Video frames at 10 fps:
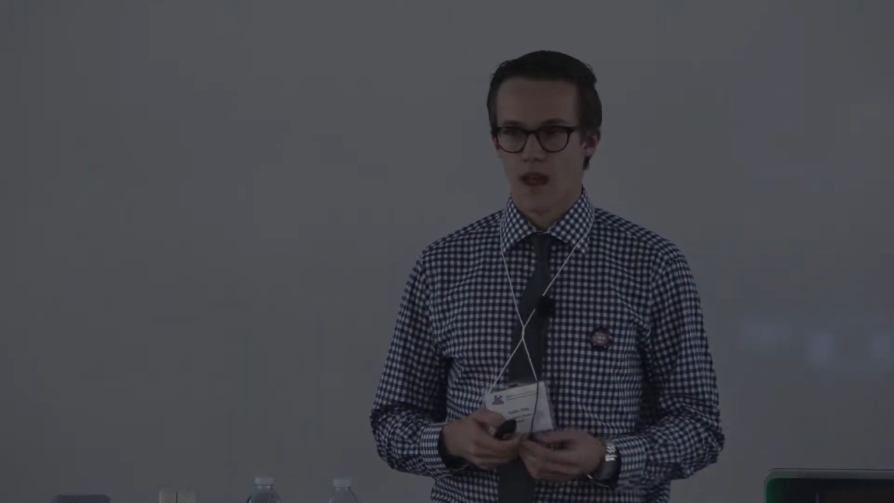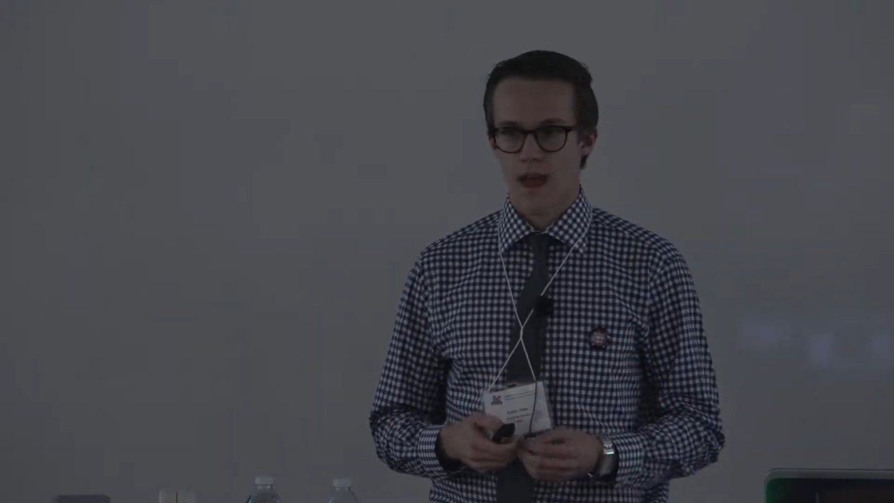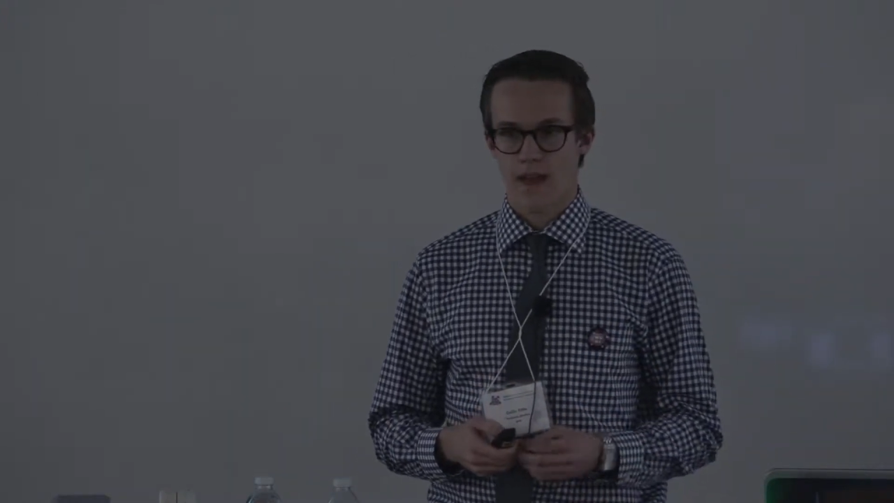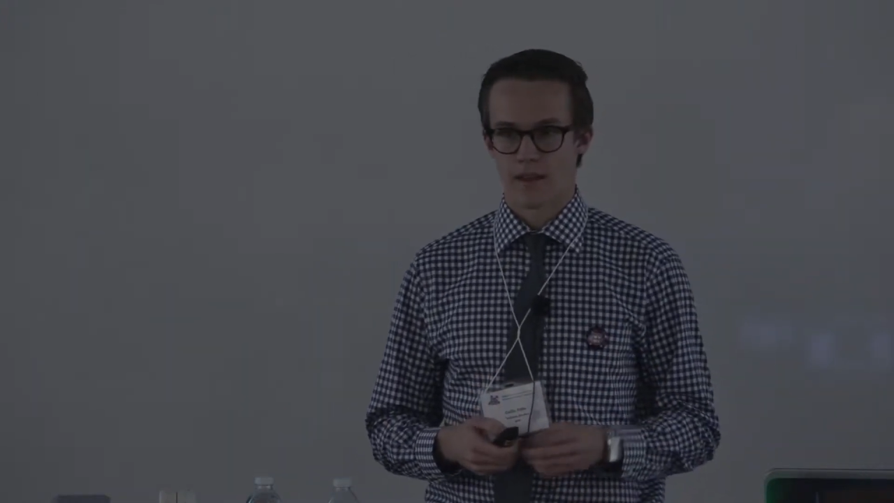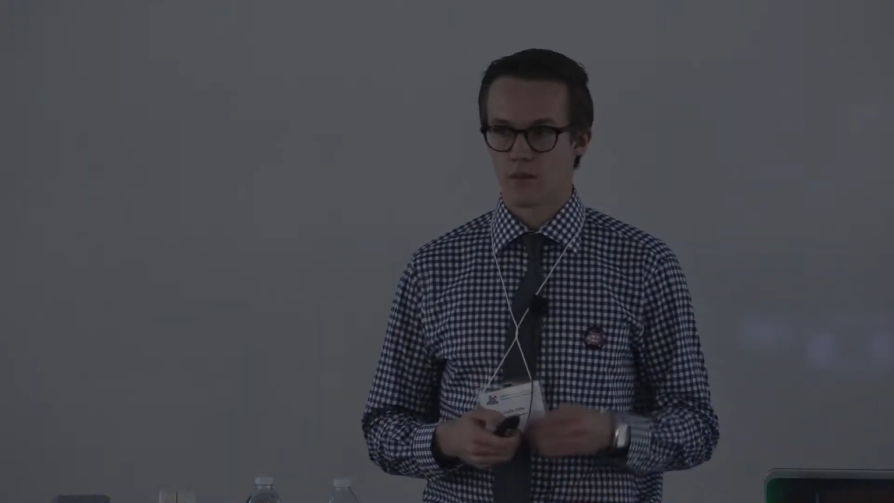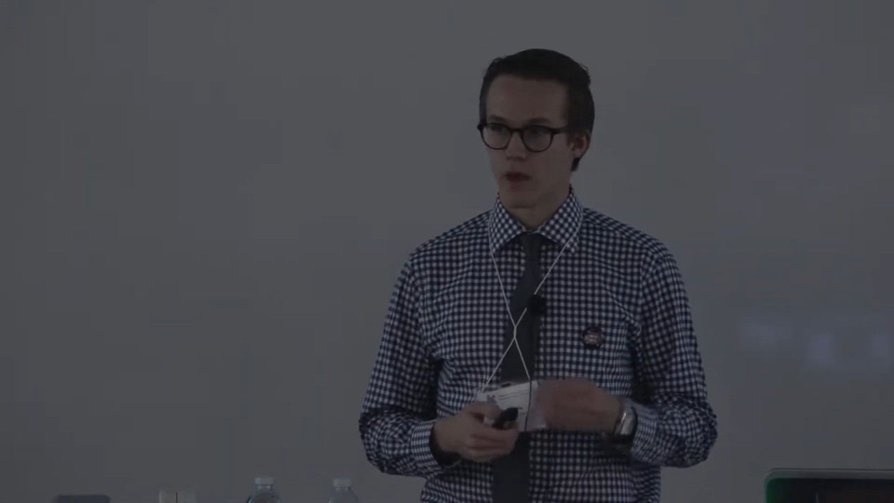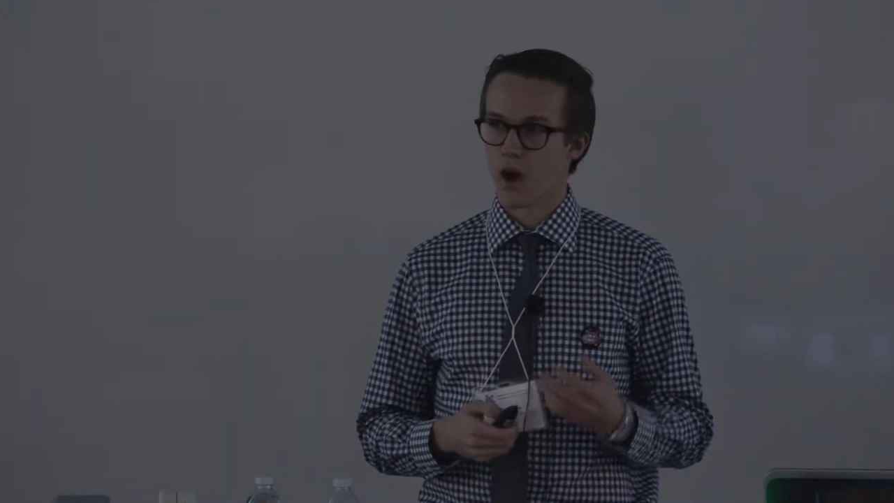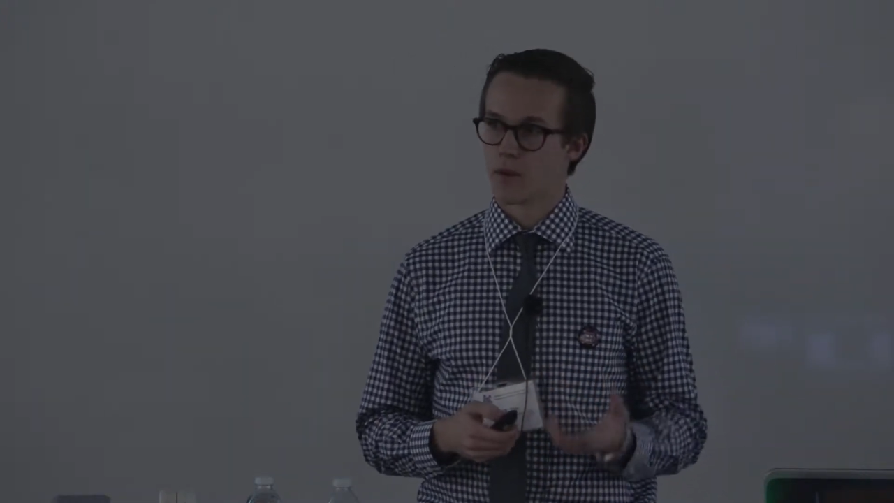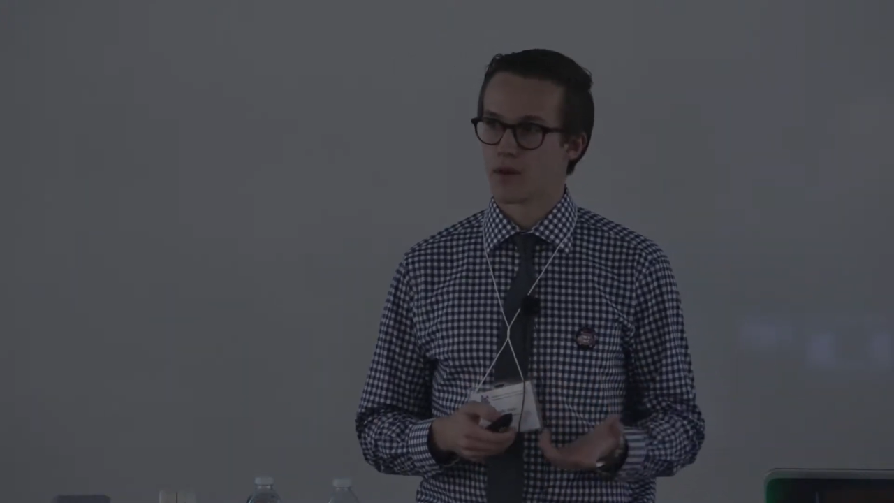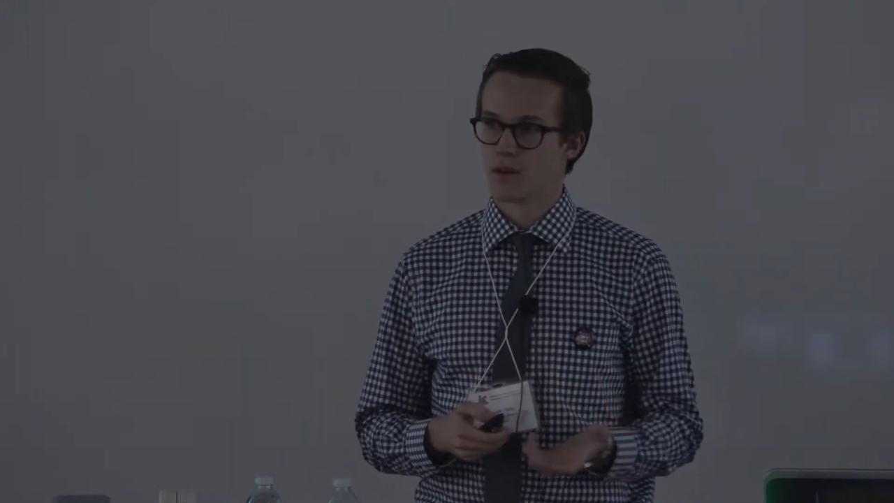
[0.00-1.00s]
and can be
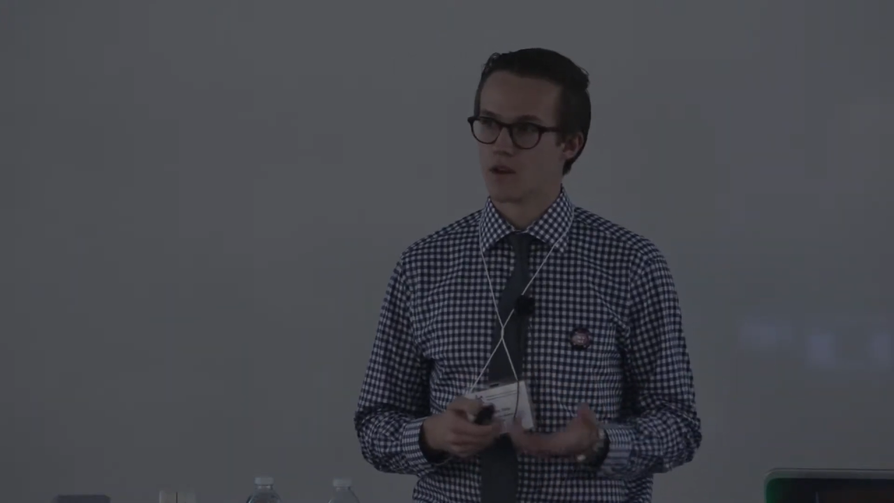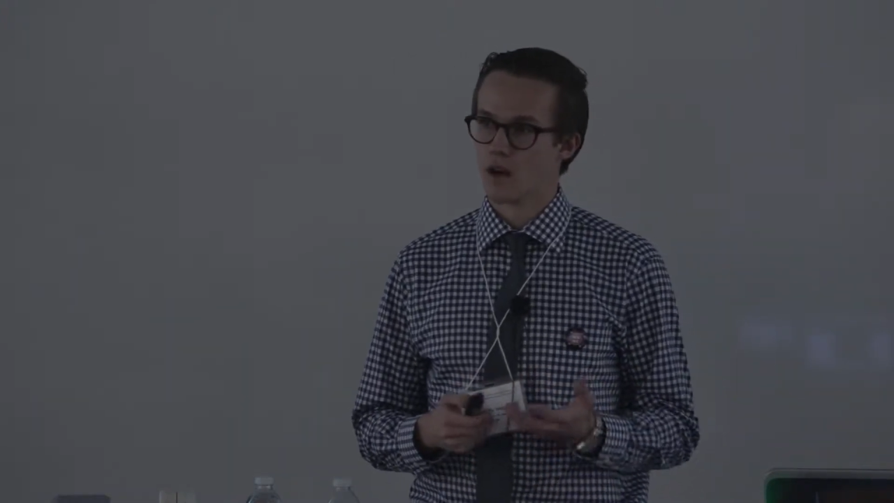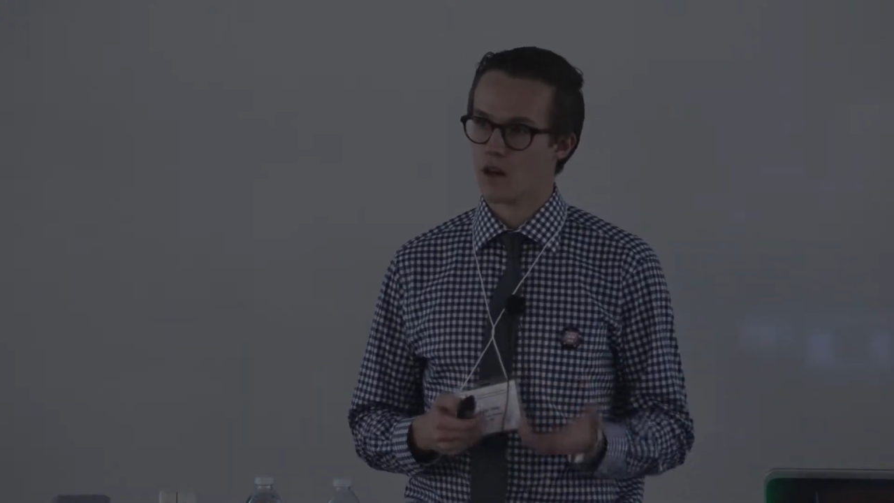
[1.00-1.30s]
operated on